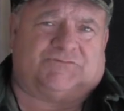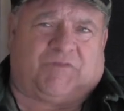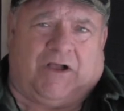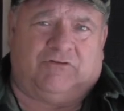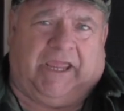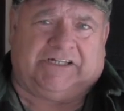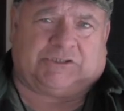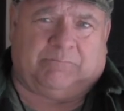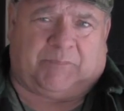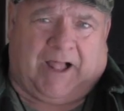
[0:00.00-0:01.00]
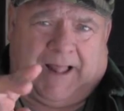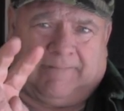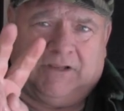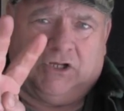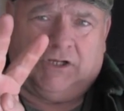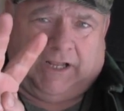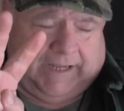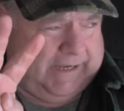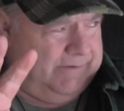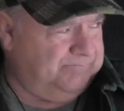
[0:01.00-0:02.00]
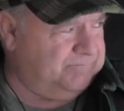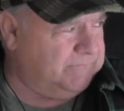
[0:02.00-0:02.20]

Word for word: foundation part, part